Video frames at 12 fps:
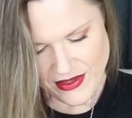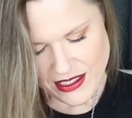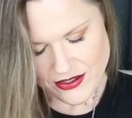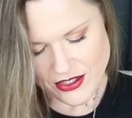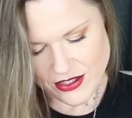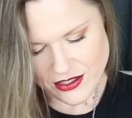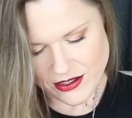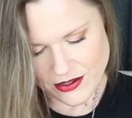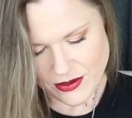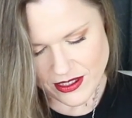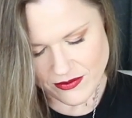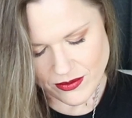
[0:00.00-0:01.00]
I just saw the
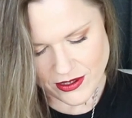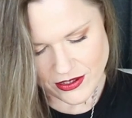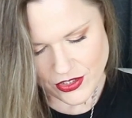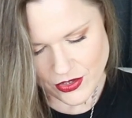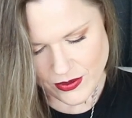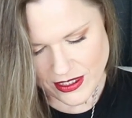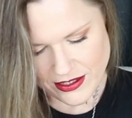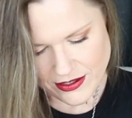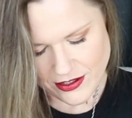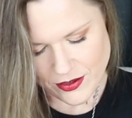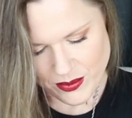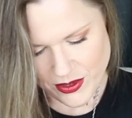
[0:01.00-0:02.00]
Queen of Wands twice.
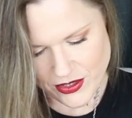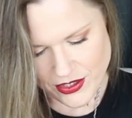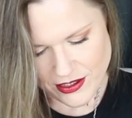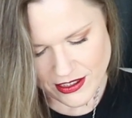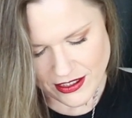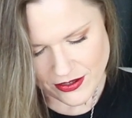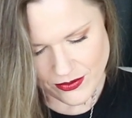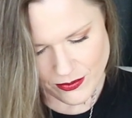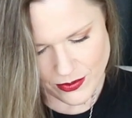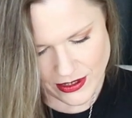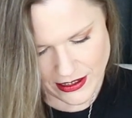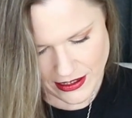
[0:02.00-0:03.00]
This person is
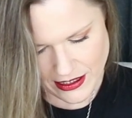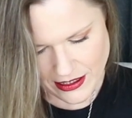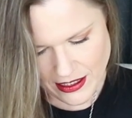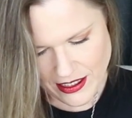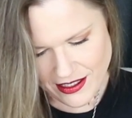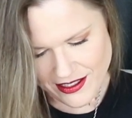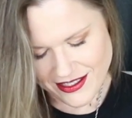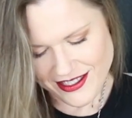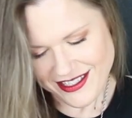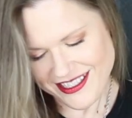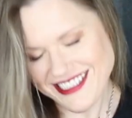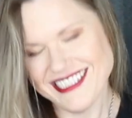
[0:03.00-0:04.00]
really,
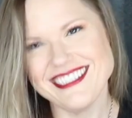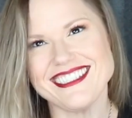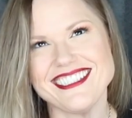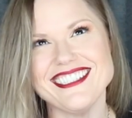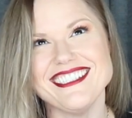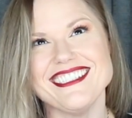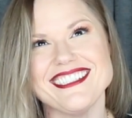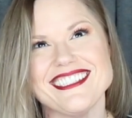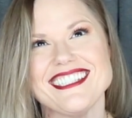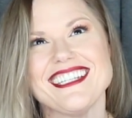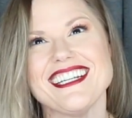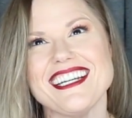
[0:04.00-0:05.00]
it's gonna